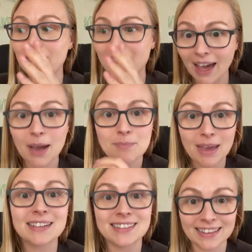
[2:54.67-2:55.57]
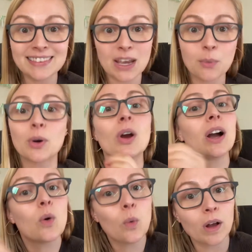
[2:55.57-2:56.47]
that meant that they were
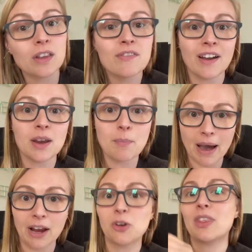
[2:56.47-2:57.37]
a qualified buyer.